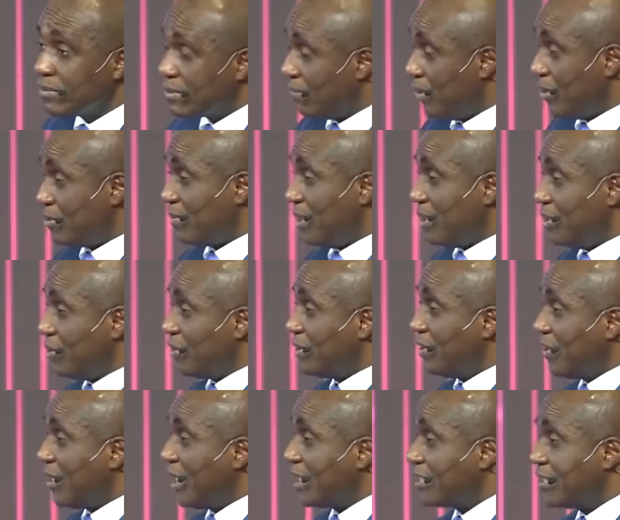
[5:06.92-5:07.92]
"Say, my husband, you don't
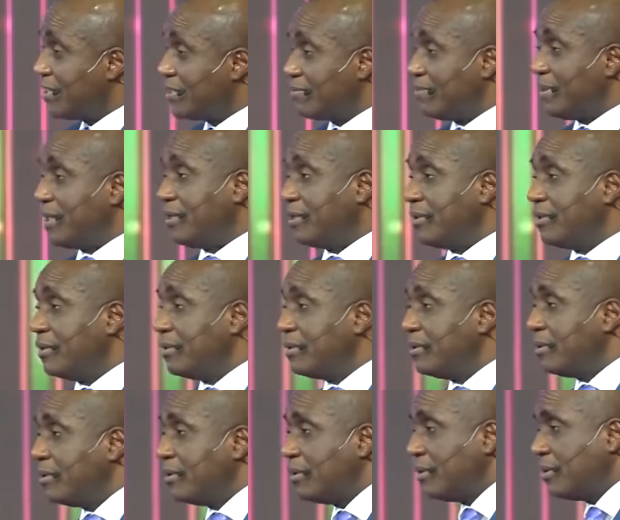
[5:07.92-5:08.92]
no longer kiss me."
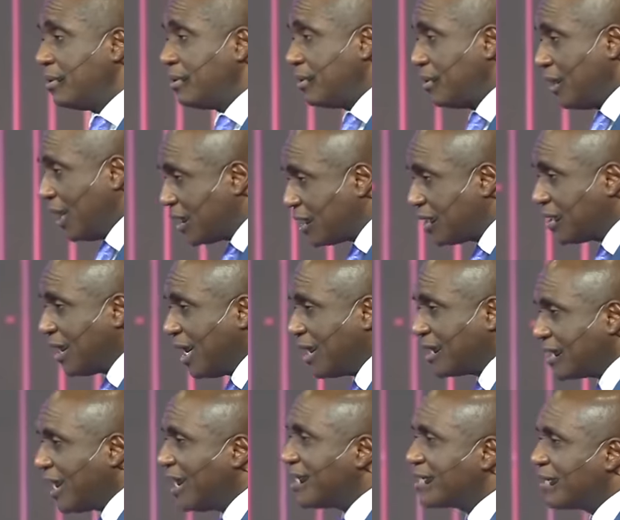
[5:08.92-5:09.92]
And,
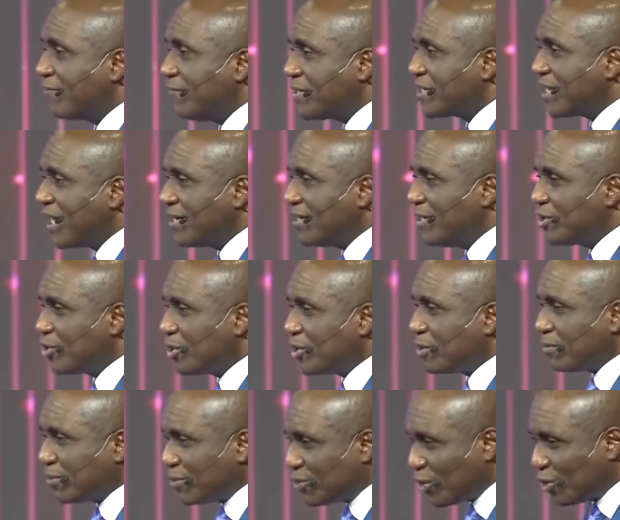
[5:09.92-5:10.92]
and that's a physical
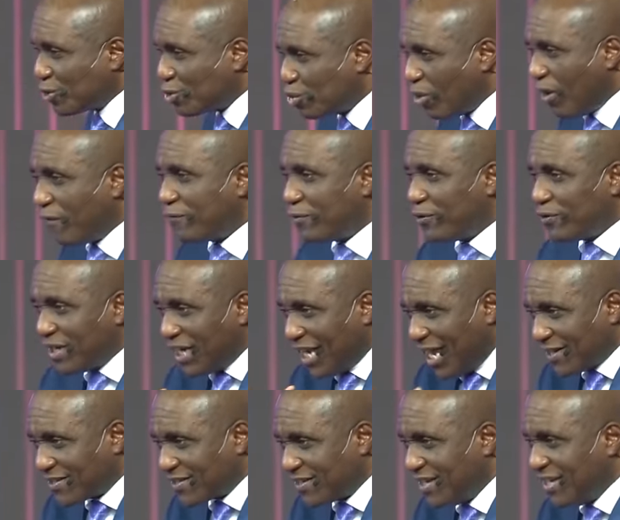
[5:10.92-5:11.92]
relationship. So two of you
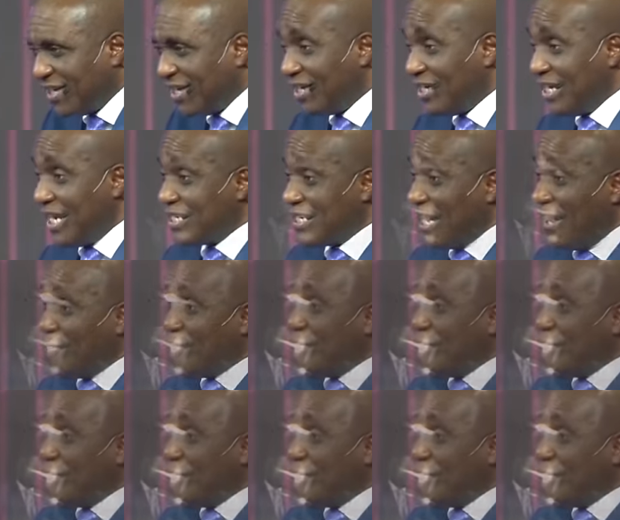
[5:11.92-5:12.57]
relax. Let her